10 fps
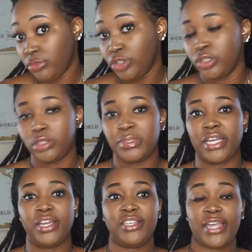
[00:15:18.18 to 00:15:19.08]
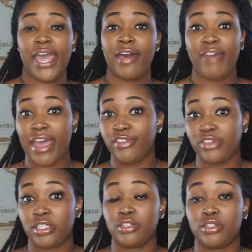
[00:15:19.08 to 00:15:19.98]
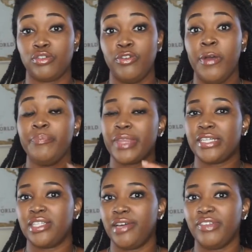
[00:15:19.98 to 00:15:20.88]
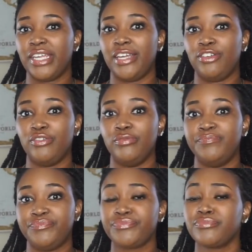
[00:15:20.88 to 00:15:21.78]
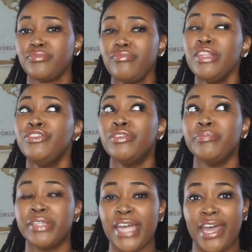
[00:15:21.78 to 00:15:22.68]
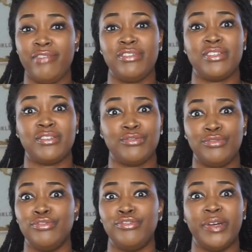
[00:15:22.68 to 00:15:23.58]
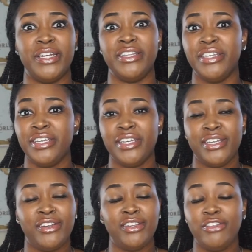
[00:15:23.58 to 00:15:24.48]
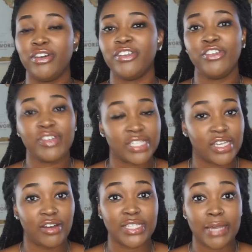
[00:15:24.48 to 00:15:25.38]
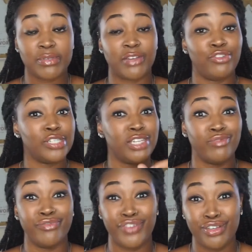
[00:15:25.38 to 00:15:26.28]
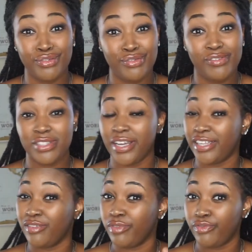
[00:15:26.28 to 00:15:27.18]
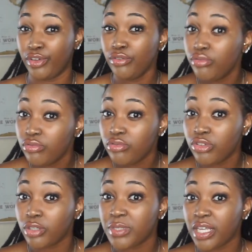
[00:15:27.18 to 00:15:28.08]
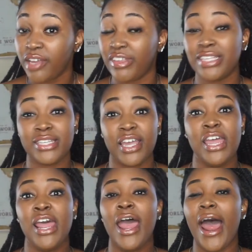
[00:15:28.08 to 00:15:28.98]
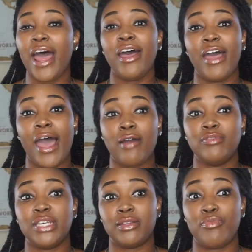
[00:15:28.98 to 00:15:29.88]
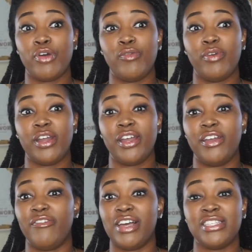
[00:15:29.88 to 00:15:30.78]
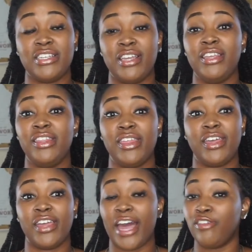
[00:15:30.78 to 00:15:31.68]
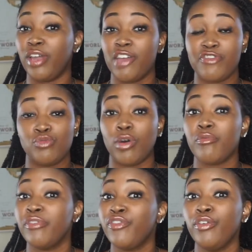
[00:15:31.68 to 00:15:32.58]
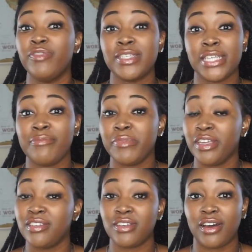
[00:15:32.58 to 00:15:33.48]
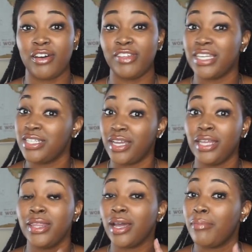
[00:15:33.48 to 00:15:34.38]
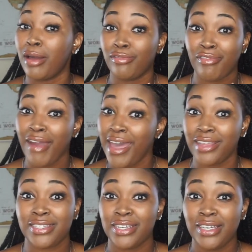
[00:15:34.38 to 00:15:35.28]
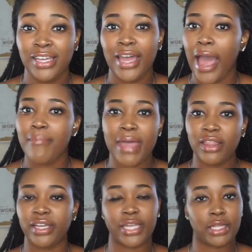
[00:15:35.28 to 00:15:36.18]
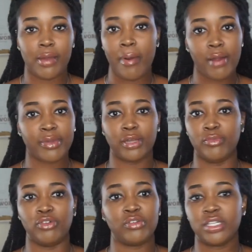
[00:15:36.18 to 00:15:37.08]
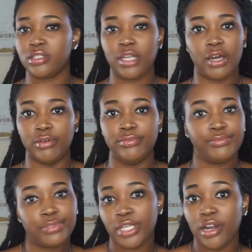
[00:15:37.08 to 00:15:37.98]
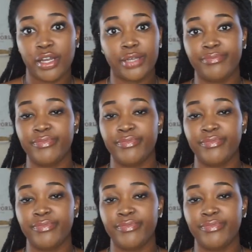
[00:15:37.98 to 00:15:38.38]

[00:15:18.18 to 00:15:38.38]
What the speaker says: You know what I'm saying? They have addresses too. That's another thing. You can put the address into Google, and you know, you can see all types of stuff. You can see reviews, look at the reviews, you know what I'm saying? They say, I was at the point where if I seen anything, I don't care if it's one review for 7 years ago that said anything about a rat, I'm not looking at the apartment no more, because no, sorry.